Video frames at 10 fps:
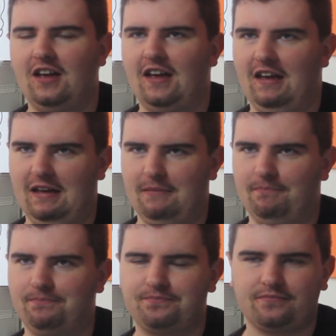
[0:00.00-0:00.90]

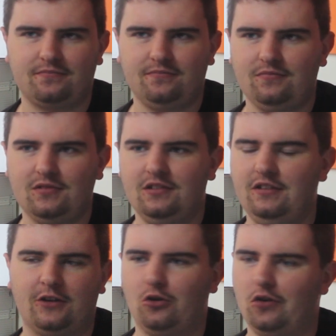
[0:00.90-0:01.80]

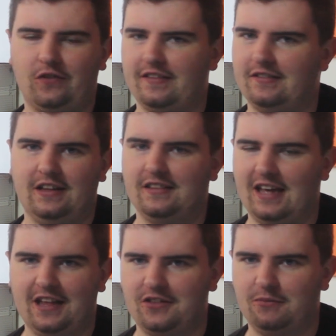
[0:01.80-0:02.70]
I don't know if that's the
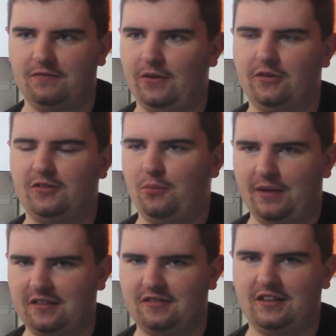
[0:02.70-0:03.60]
intention with how it's all
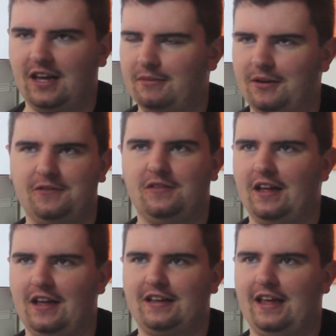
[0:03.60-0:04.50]
mixed in that, but
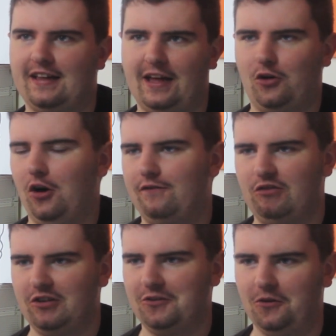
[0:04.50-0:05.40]
I kind of got a
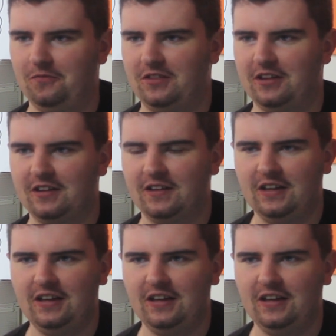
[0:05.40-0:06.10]
feeling of that